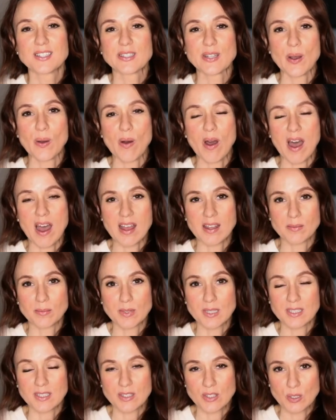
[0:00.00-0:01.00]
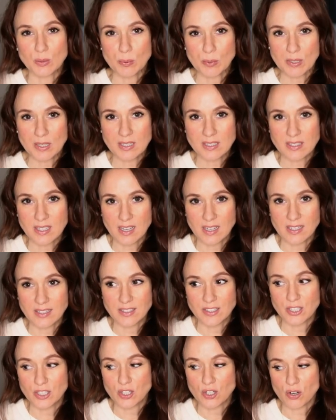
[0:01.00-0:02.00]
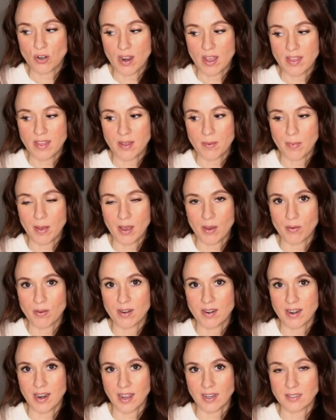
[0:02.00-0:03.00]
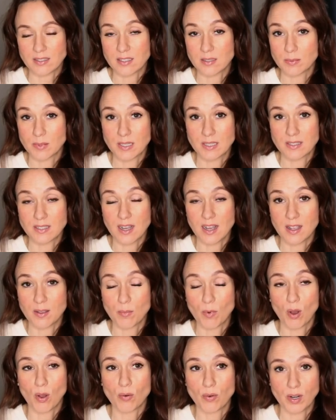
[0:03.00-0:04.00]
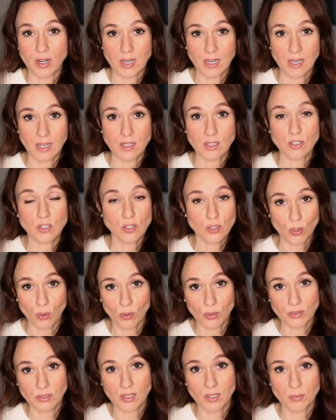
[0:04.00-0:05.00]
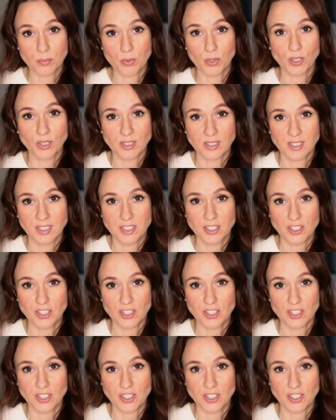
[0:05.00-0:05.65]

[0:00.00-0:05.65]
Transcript: So I'm super excited to try them out next because I'm already sold on Brooklinen